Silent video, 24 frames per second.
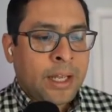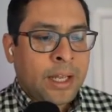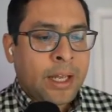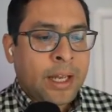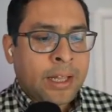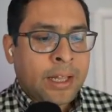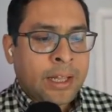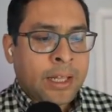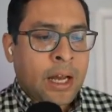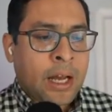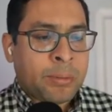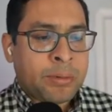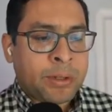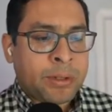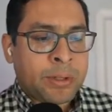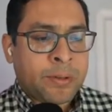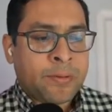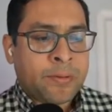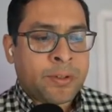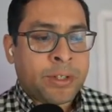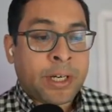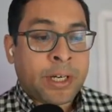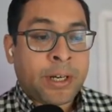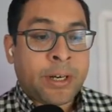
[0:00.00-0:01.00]
then you get the
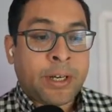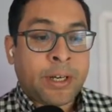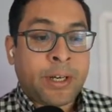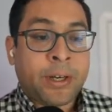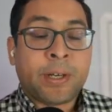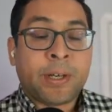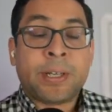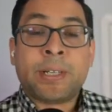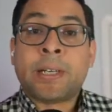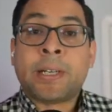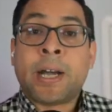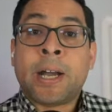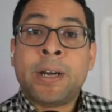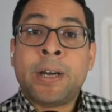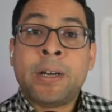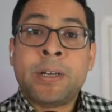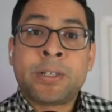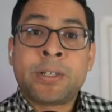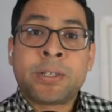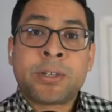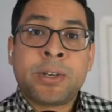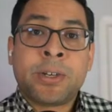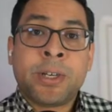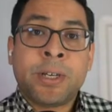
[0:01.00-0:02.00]
option of sharing your
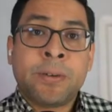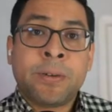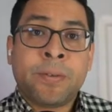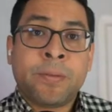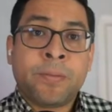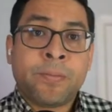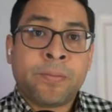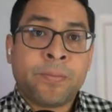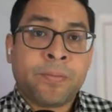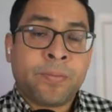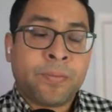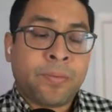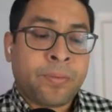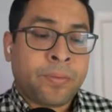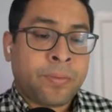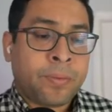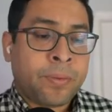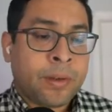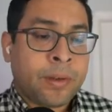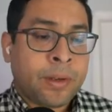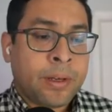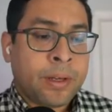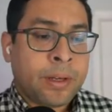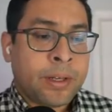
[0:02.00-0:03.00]
entire screen,
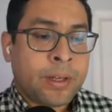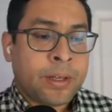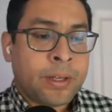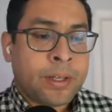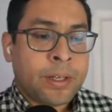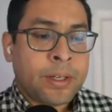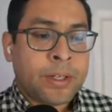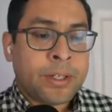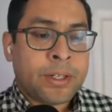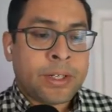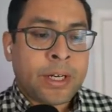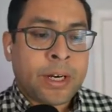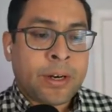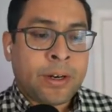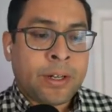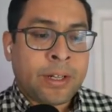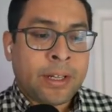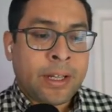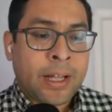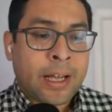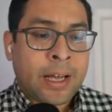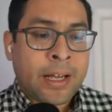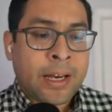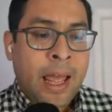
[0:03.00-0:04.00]

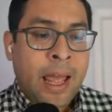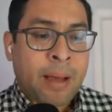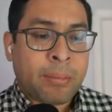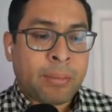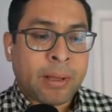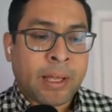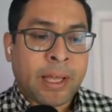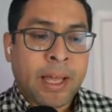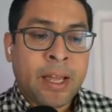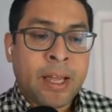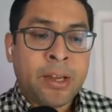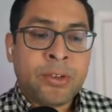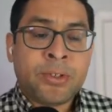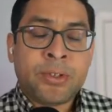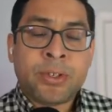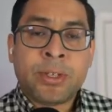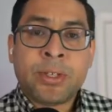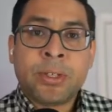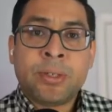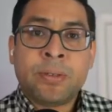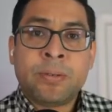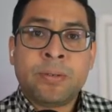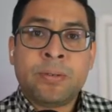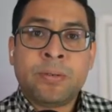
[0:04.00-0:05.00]
sharing an
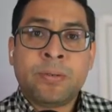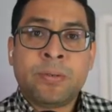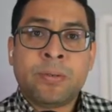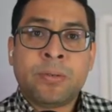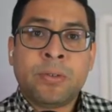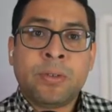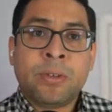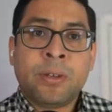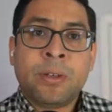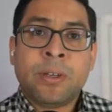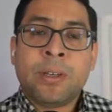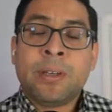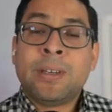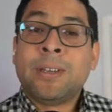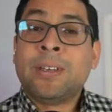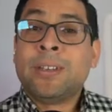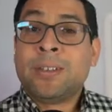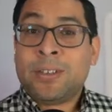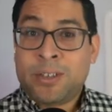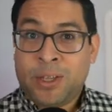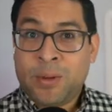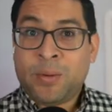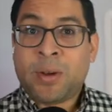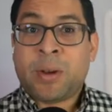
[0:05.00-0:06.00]
application.
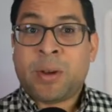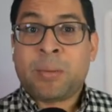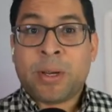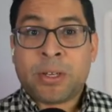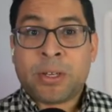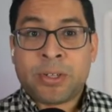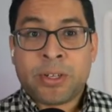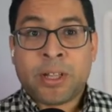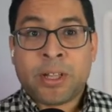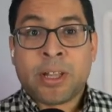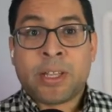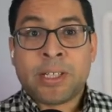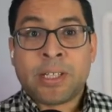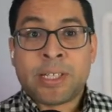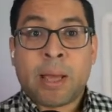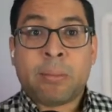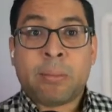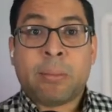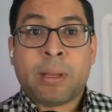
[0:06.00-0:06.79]
You want to make sure that these